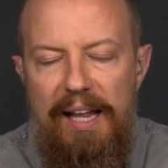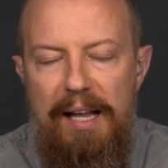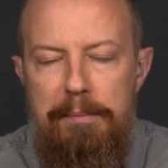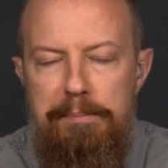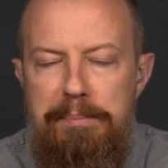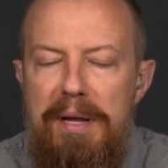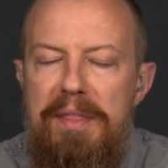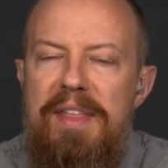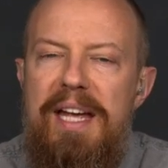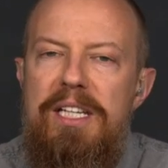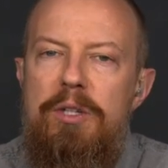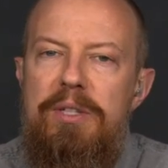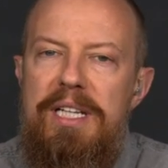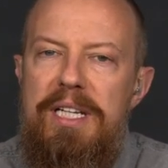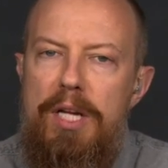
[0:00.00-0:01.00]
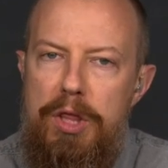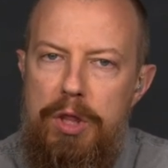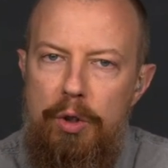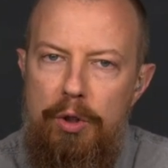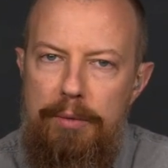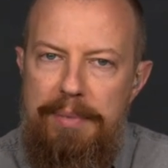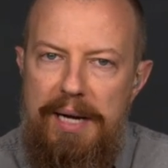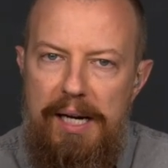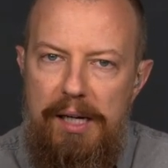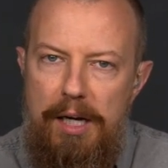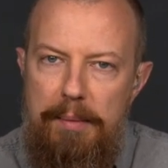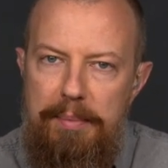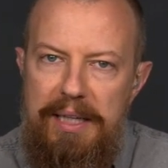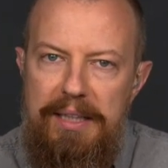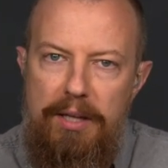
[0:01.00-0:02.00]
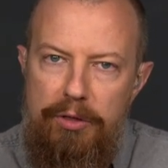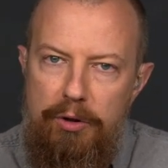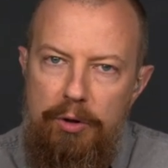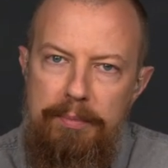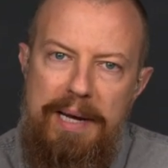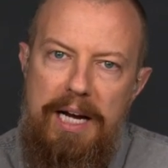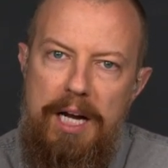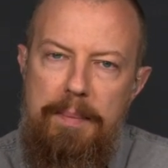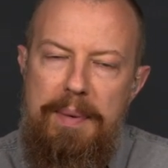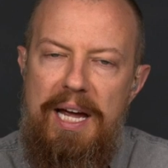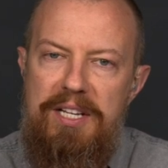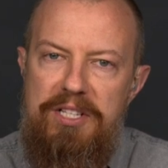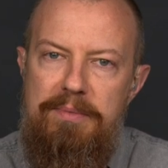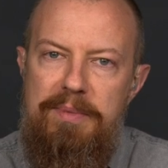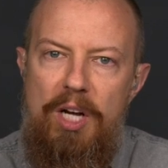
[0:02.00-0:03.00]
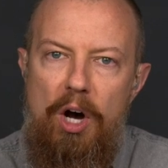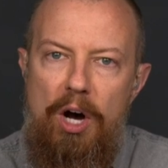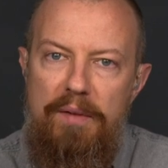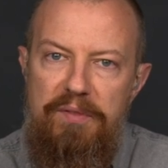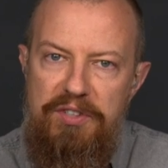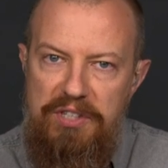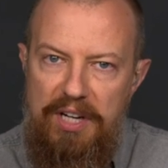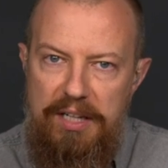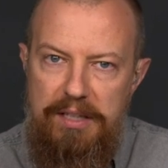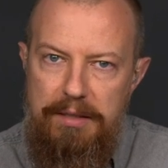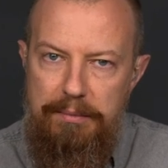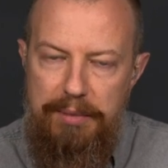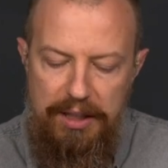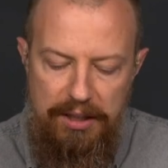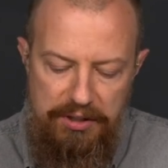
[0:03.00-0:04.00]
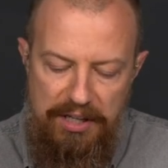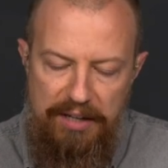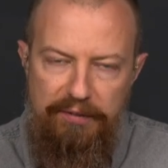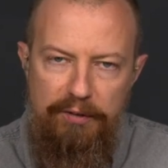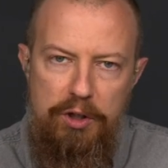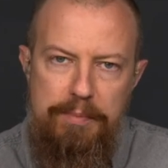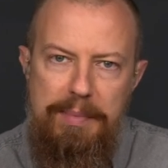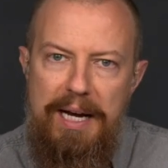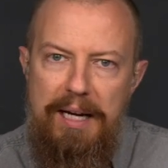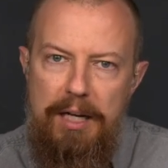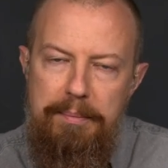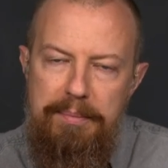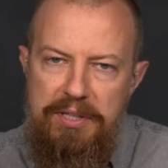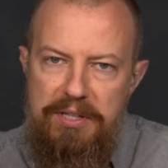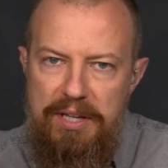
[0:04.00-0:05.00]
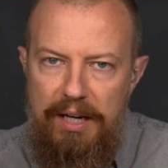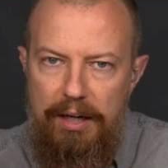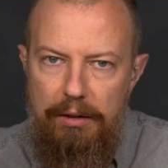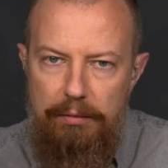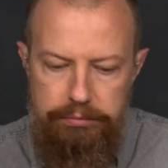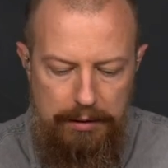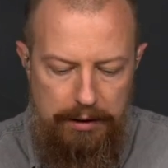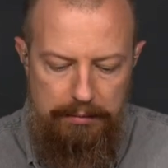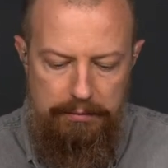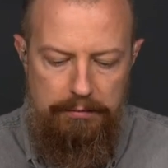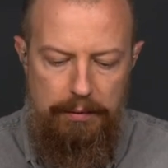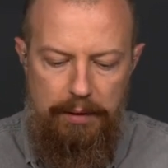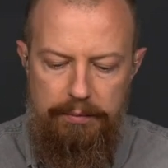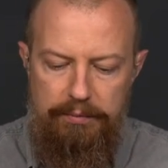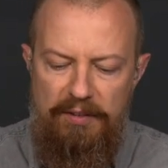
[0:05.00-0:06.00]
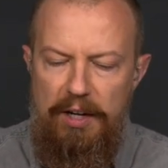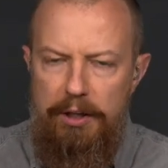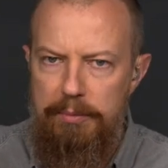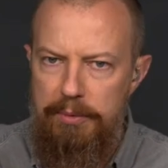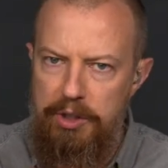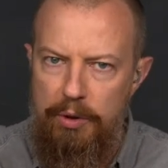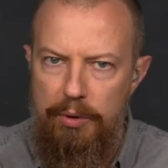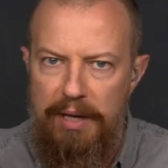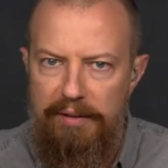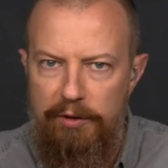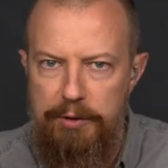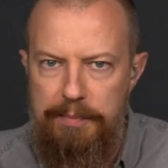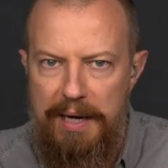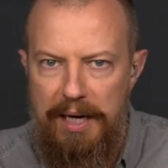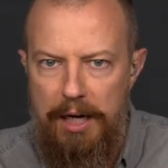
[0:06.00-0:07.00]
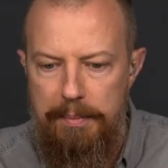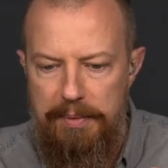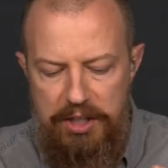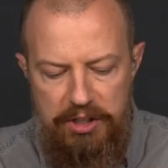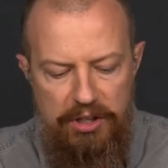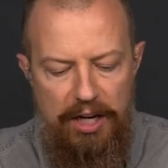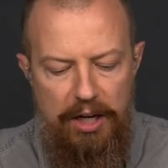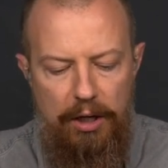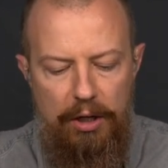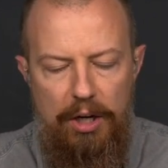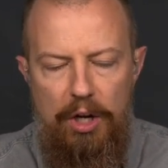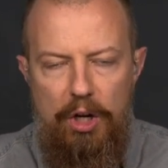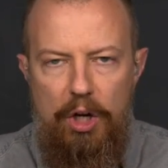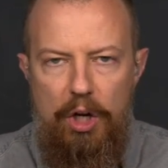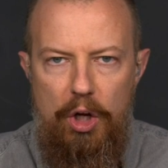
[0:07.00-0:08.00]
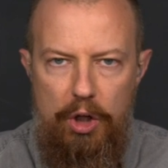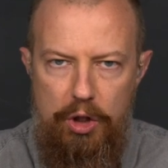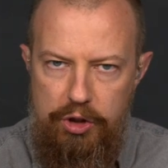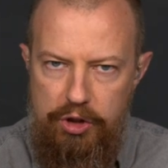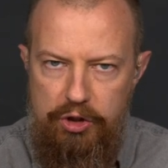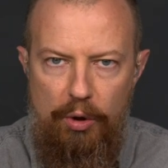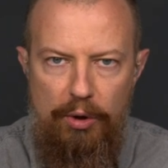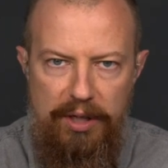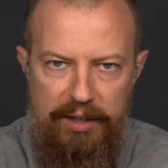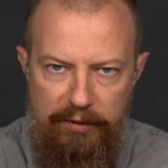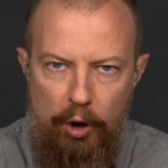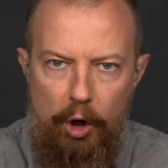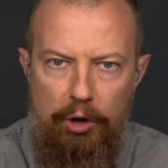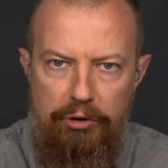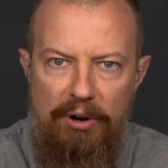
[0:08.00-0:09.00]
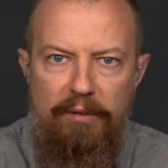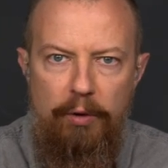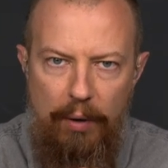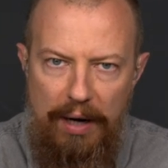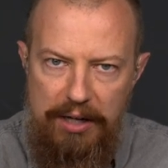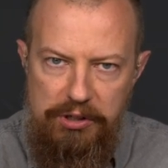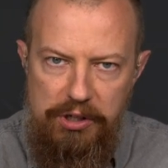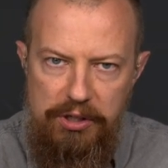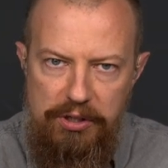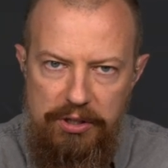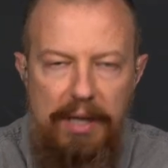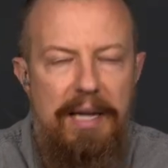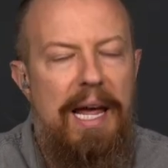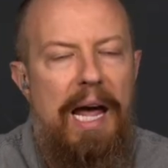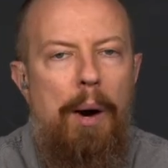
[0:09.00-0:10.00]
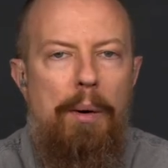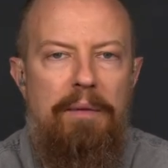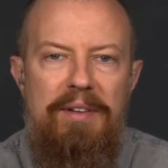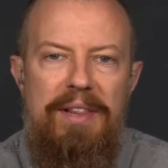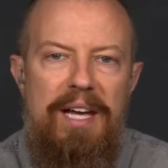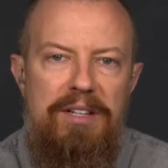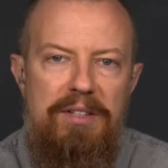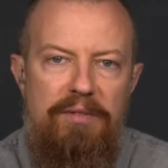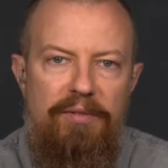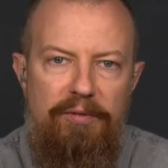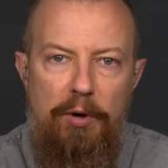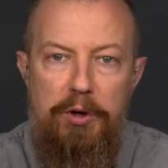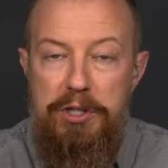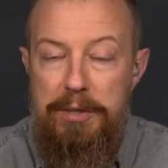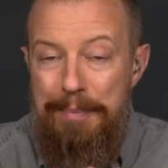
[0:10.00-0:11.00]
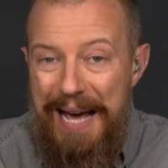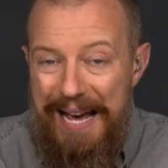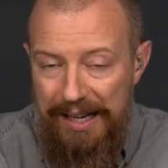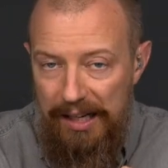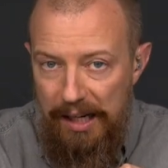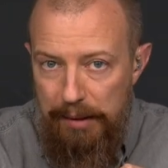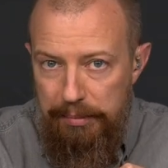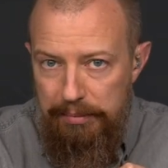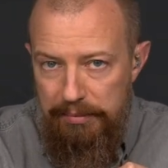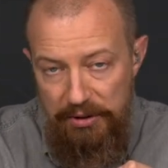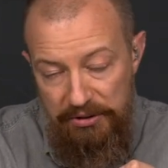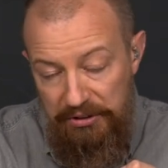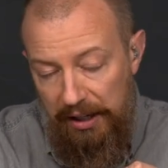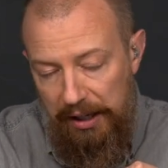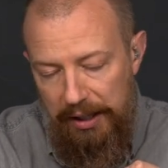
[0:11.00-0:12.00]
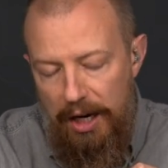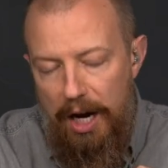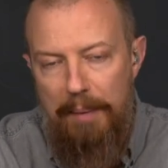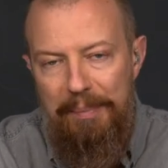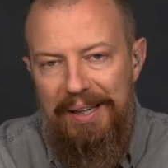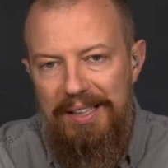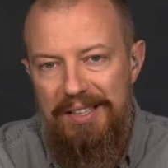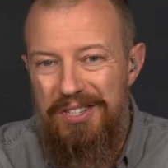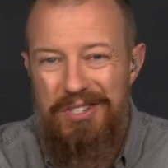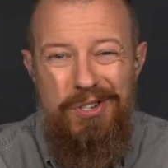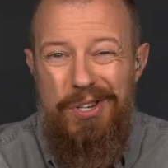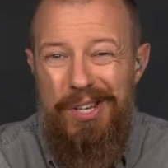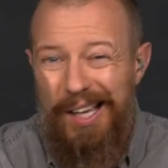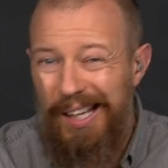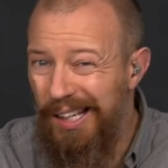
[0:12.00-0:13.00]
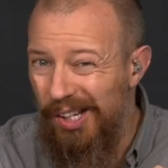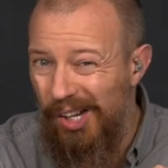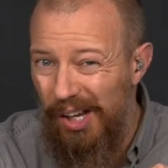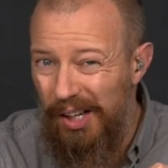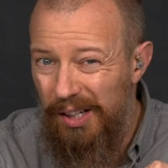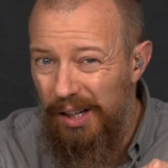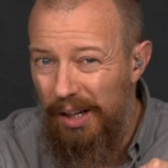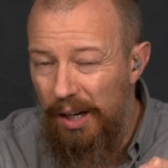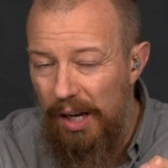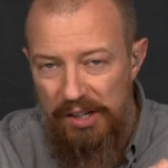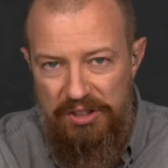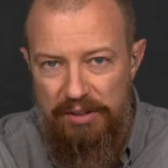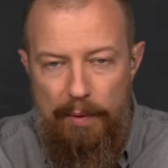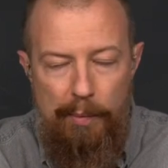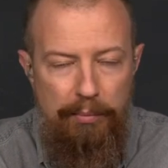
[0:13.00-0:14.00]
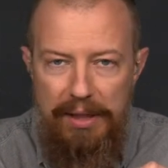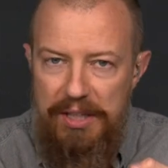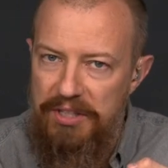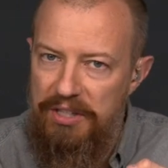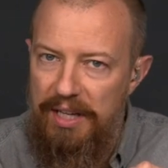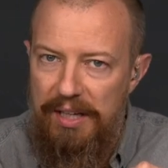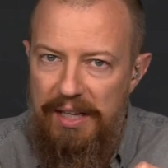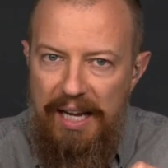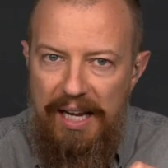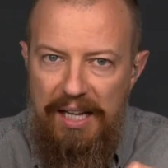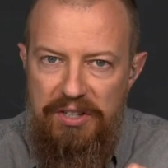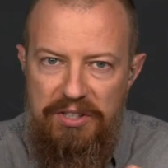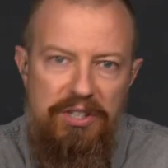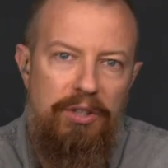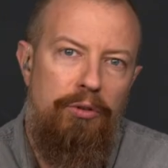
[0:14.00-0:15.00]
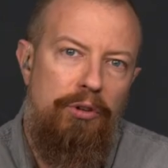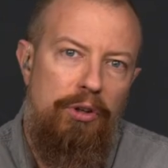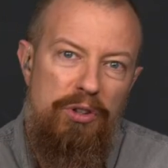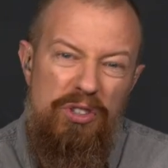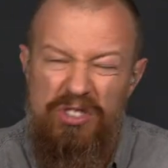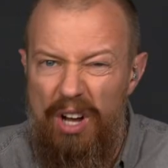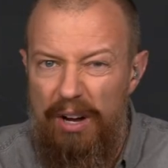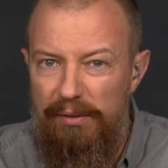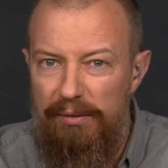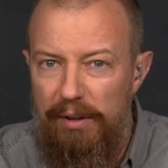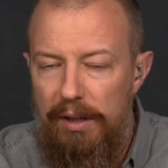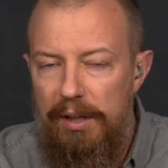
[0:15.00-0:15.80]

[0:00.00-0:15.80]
But then you need a third backup, and the third backup has to be offsite because that first backup is there, that well, file number two, that first backup is there so that if your hard drive crashes. However, that first backup, second copy, doesn't do you any good if someone breaks in and steals all your stuff.